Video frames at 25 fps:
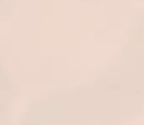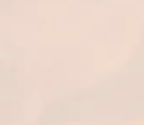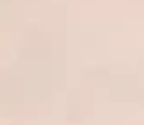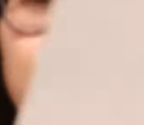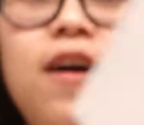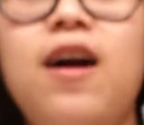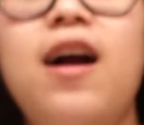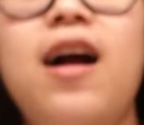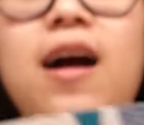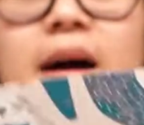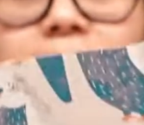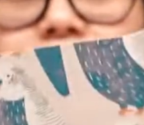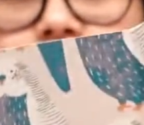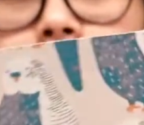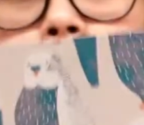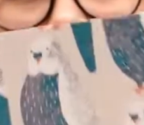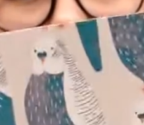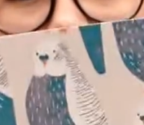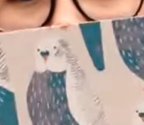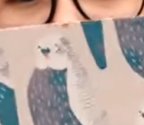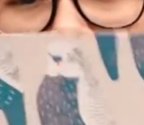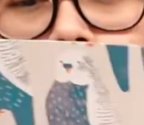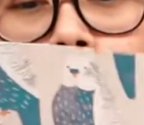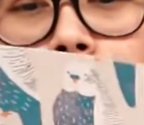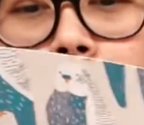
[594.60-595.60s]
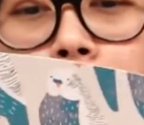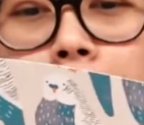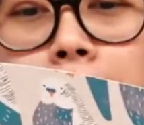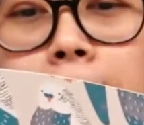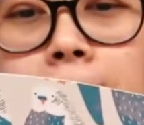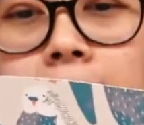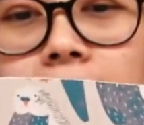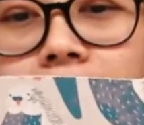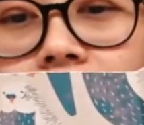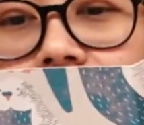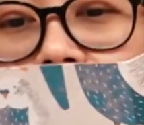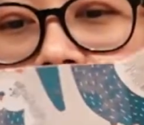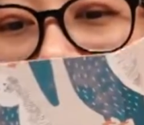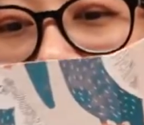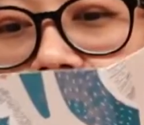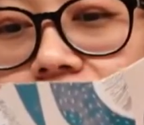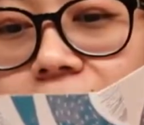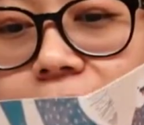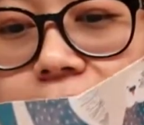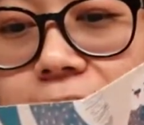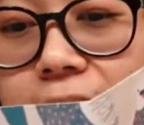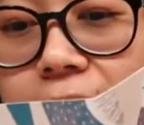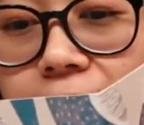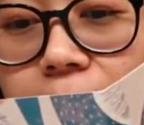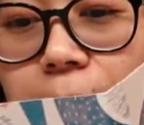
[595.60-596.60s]
from
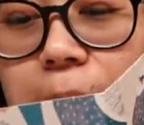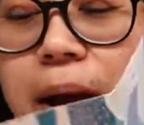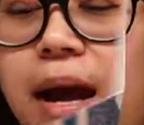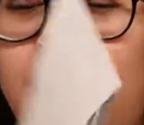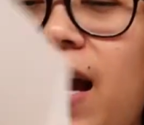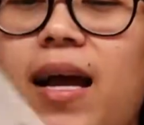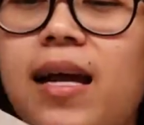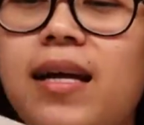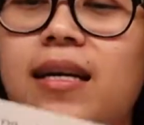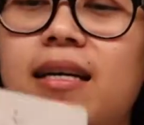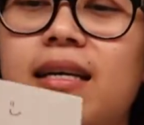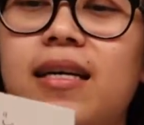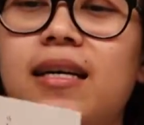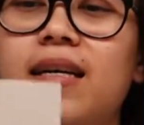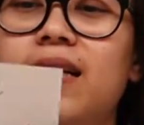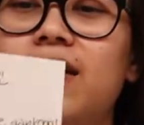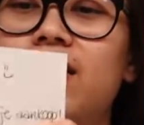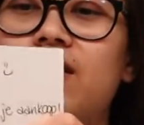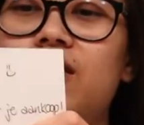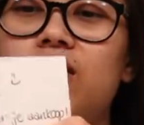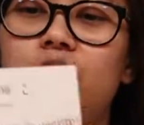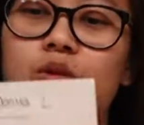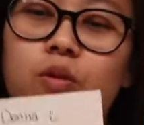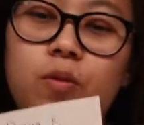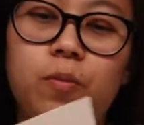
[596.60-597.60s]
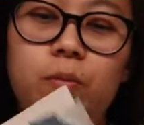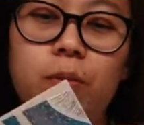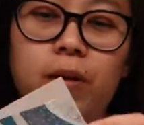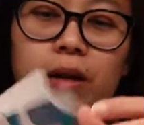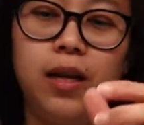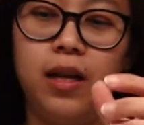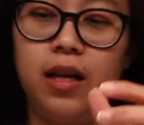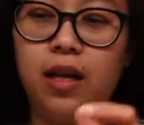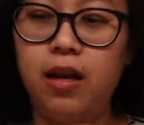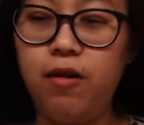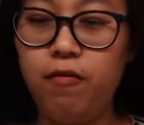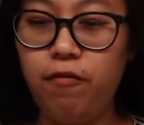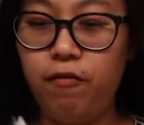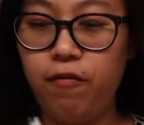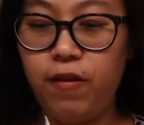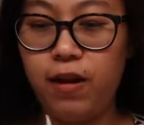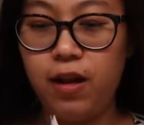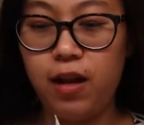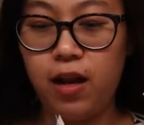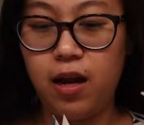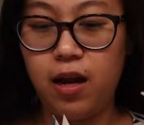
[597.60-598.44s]
Mariama. Super lief van